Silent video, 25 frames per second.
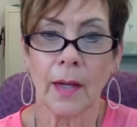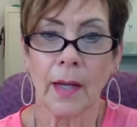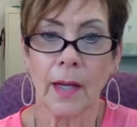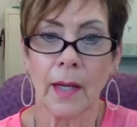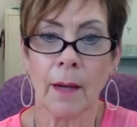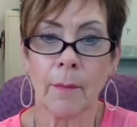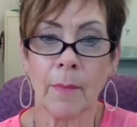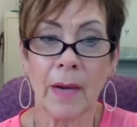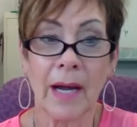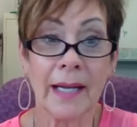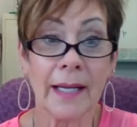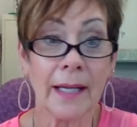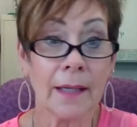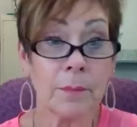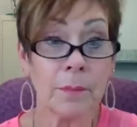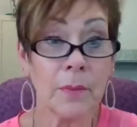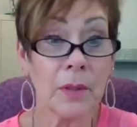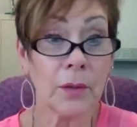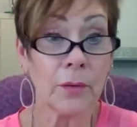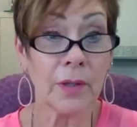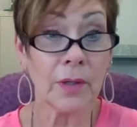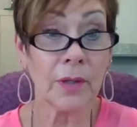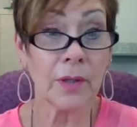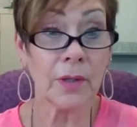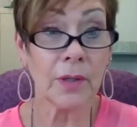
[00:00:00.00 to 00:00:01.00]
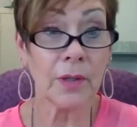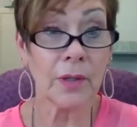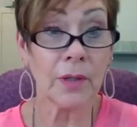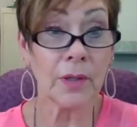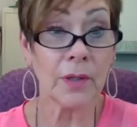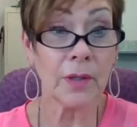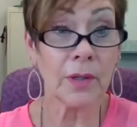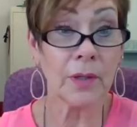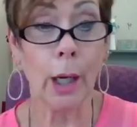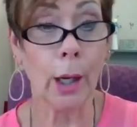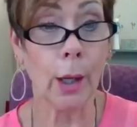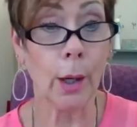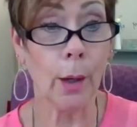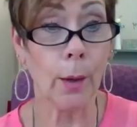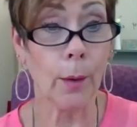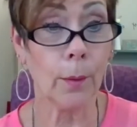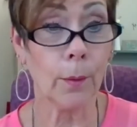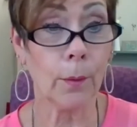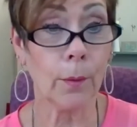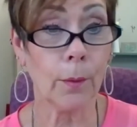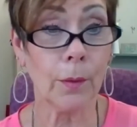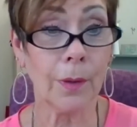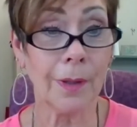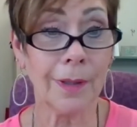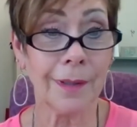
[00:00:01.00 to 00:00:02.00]
Am I unmuted?
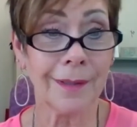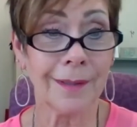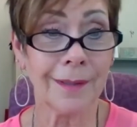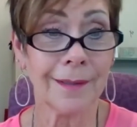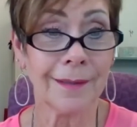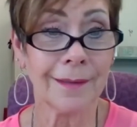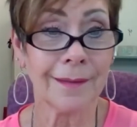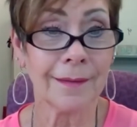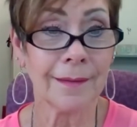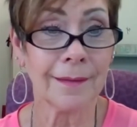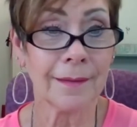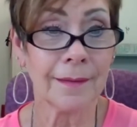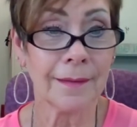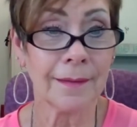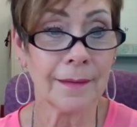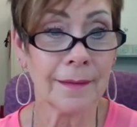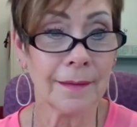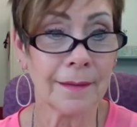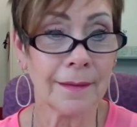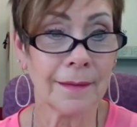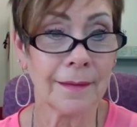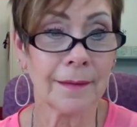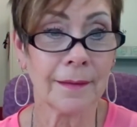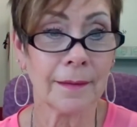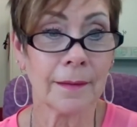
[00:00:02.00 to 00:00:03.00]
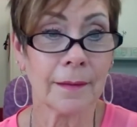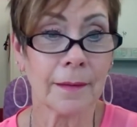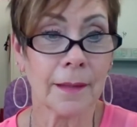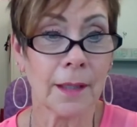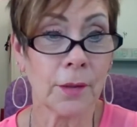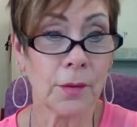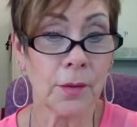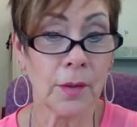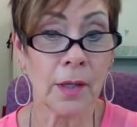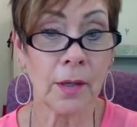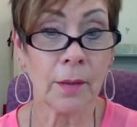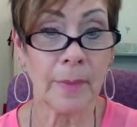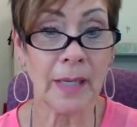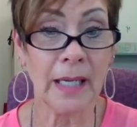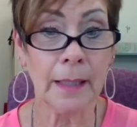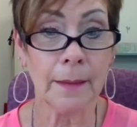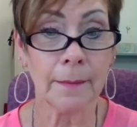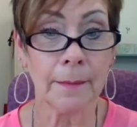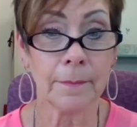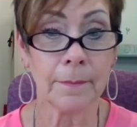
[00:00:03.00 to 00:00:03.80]
Hello? Can you hear me?